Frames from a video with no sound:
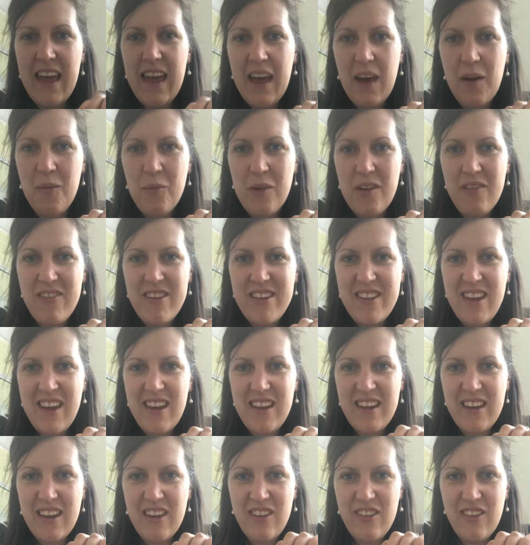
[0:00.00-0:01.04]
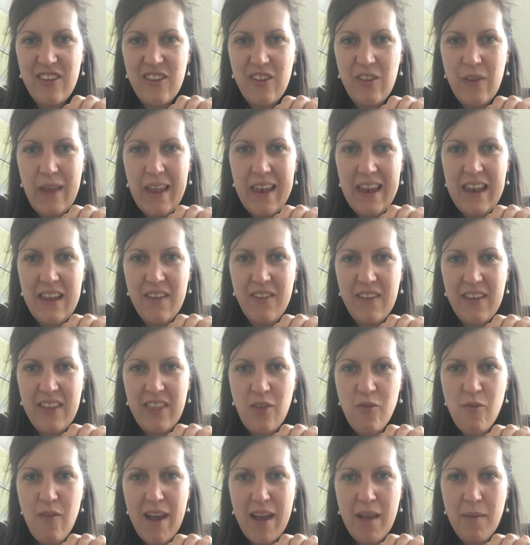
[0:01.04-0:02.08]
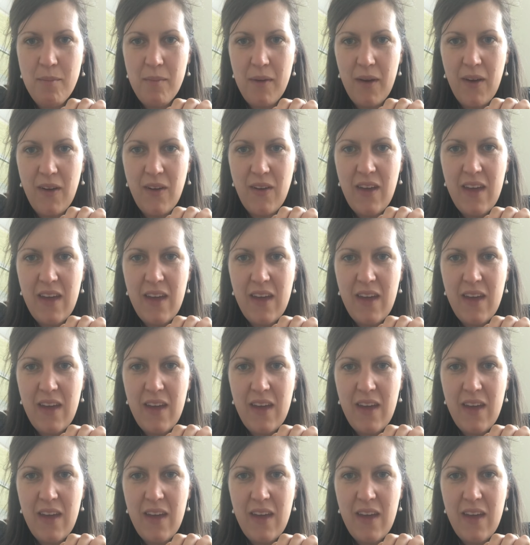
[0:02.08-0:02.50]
and we're returning to Living the Rainbow.